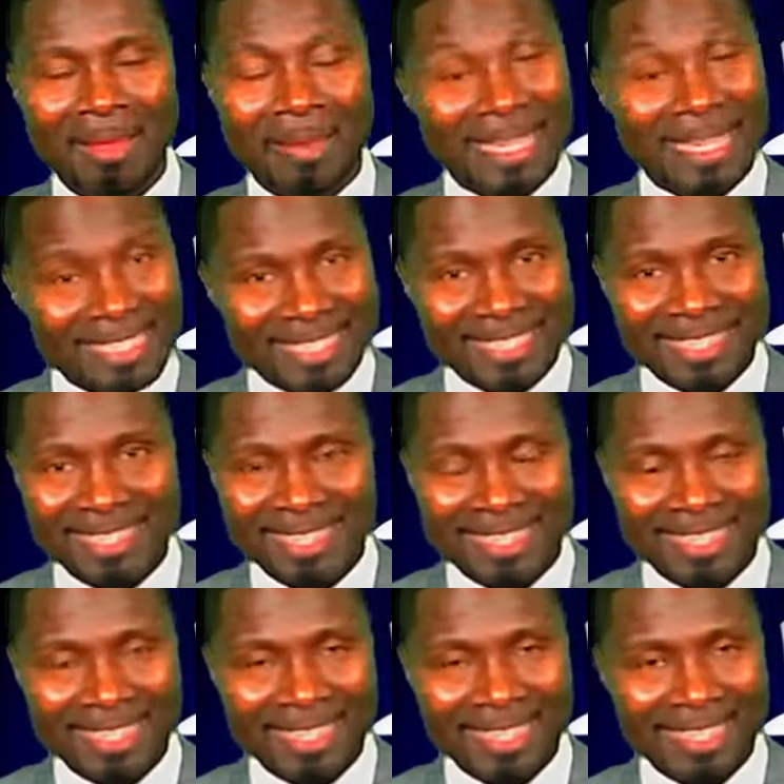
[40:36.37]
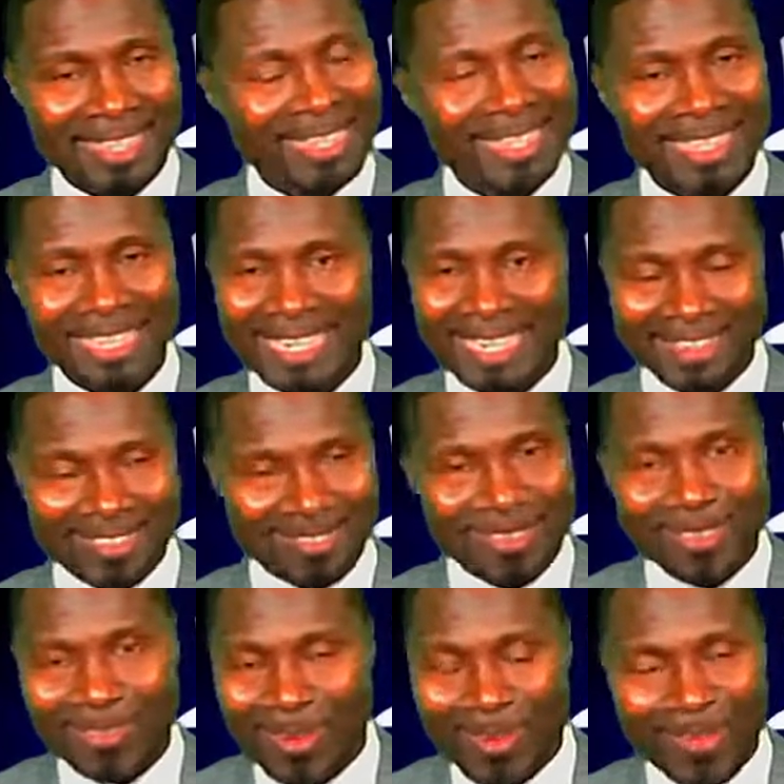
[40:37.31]
But it's
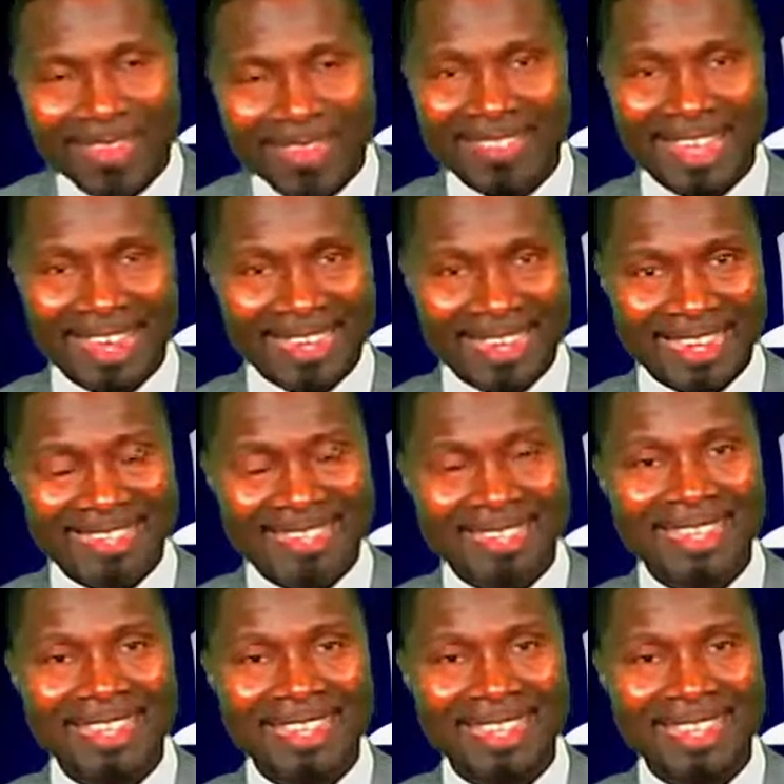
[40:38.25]
not always like that.